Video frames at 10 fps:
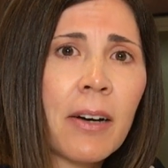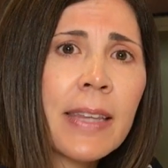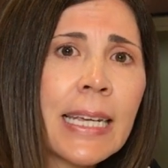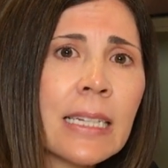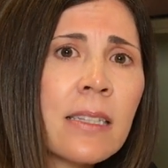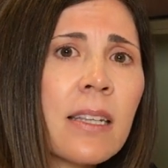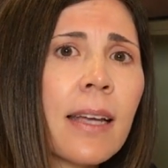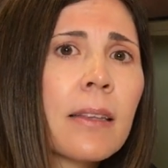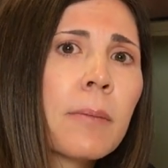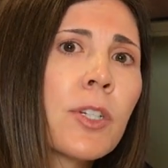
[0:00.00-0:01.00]
on the
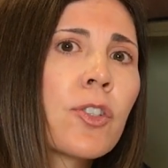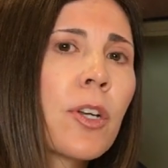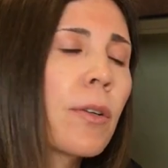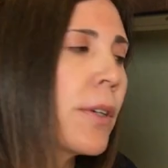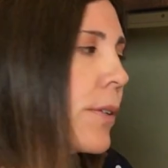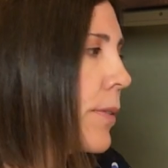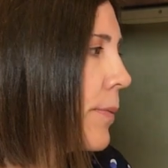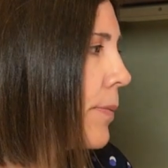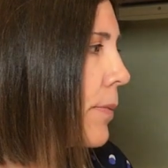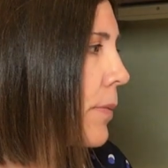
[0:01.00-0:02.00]
inside? Let me show you.
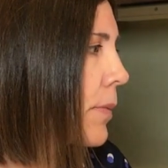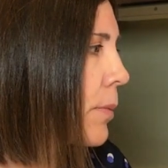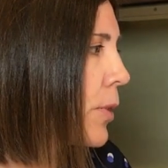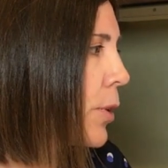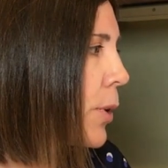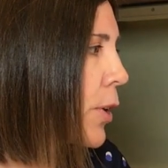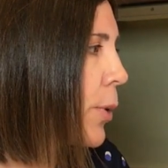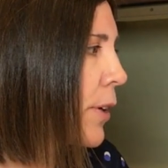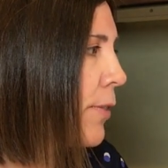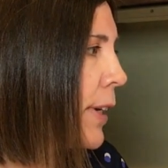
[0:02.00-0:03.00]
I'm going to do a
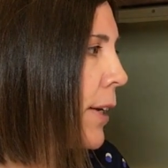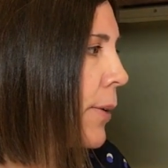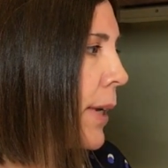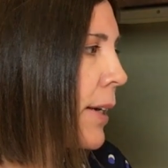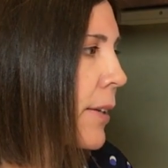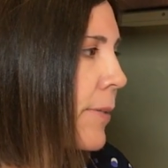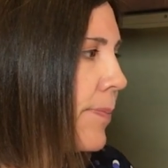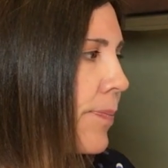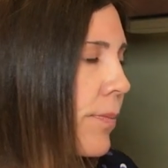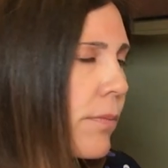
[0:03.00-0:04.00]
quick video here.
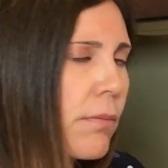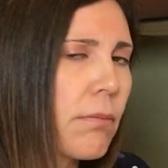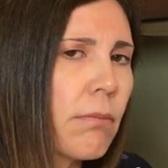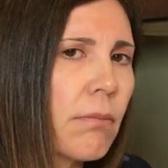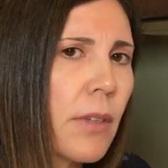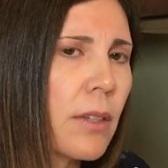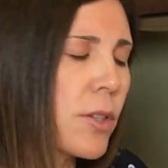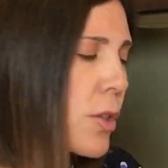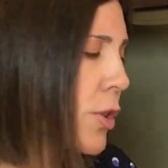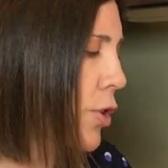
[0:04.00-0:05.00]

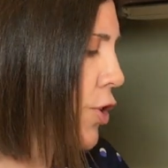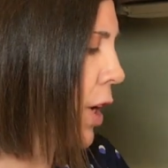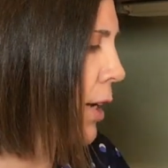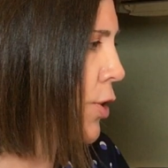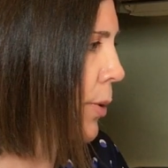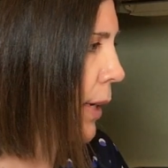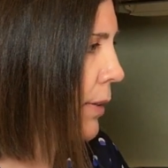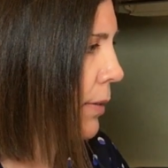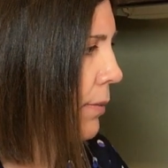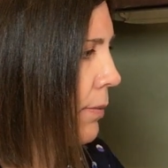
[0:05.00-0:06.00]
This is your jaw joint